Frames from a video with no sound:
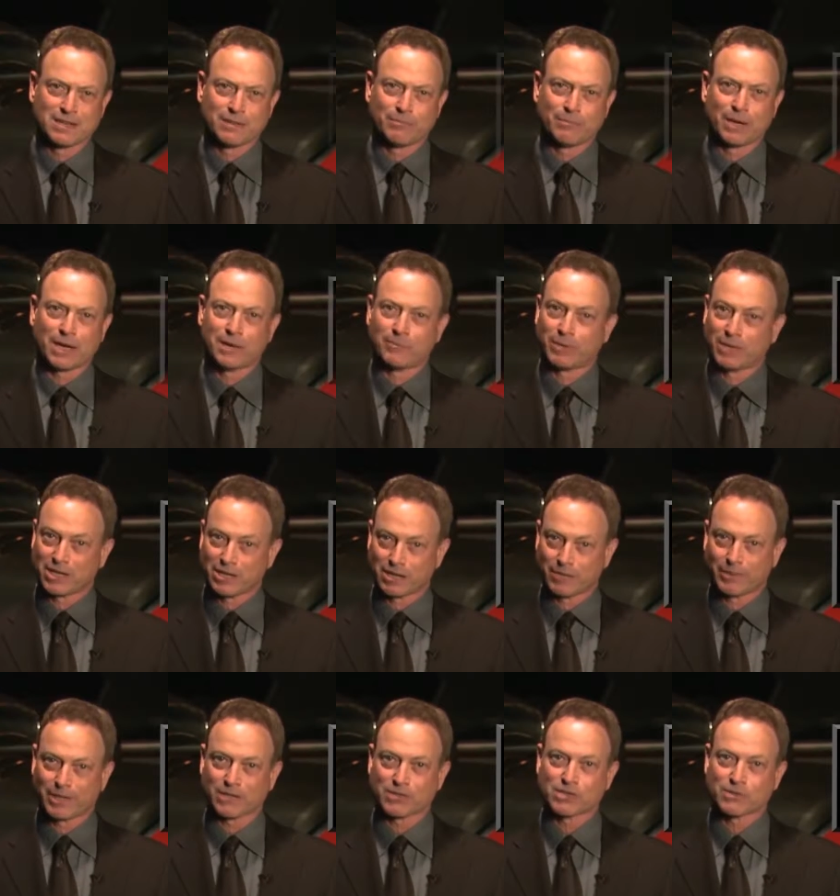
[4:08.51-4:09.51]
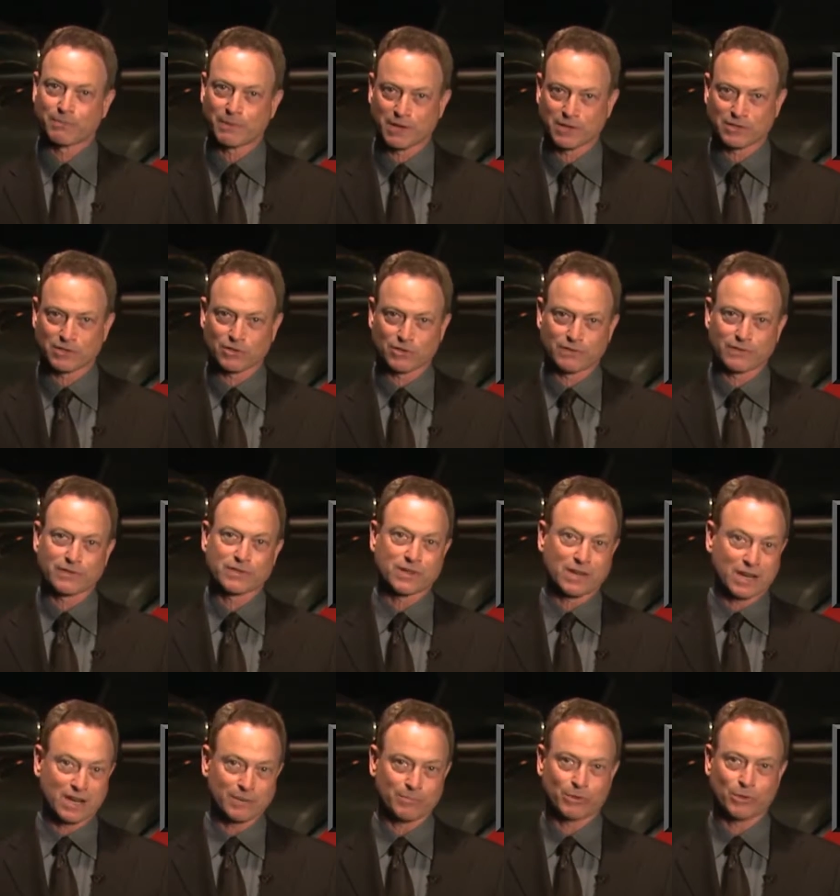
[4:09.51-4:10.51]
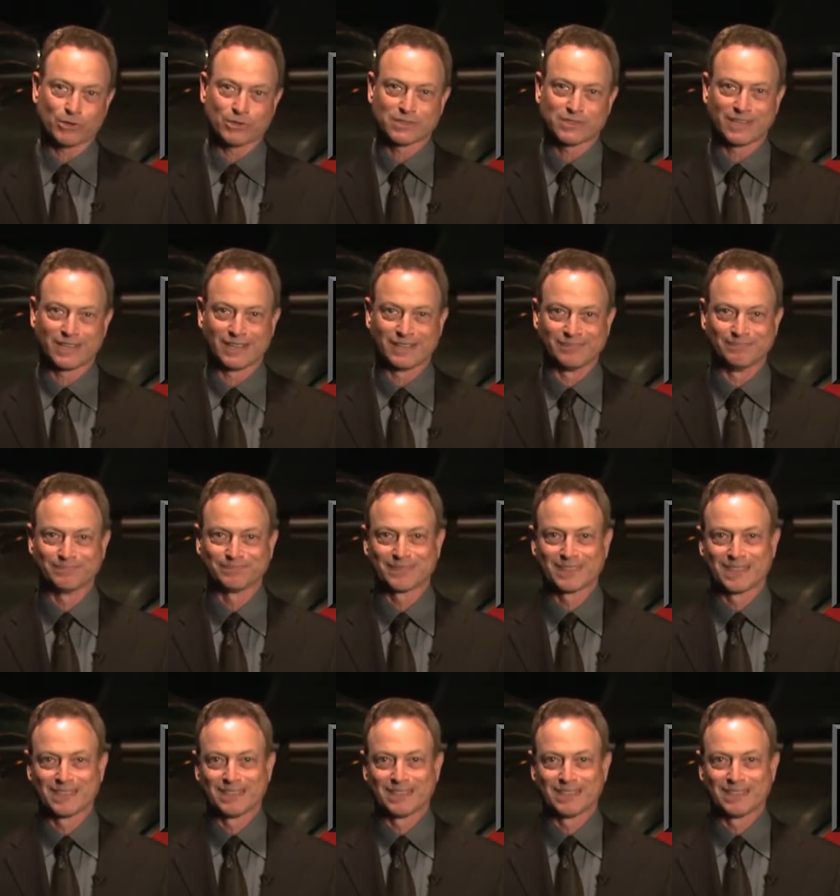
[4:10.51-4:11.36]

by becoming a sponsor of a Skyball 10